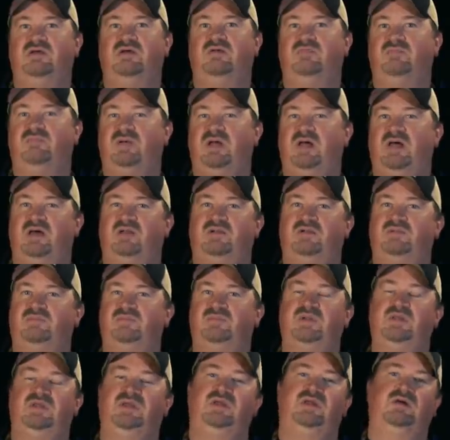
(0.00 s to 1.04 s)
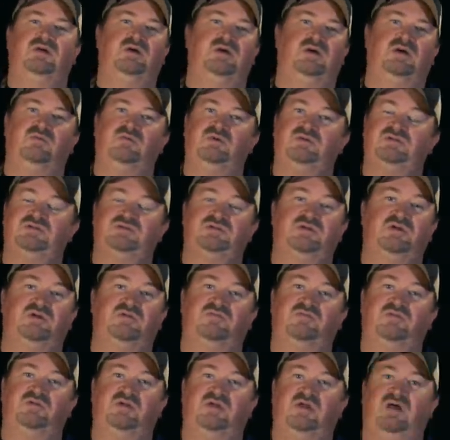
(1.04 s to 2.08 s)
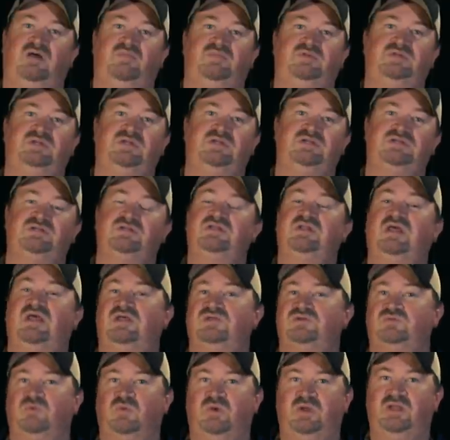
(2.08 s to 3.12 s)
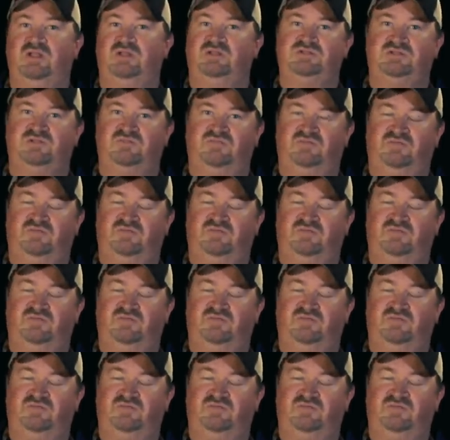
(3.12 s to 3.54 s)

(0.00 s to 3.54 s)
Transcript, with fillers: on bottom uh, which is good for the competition as well as the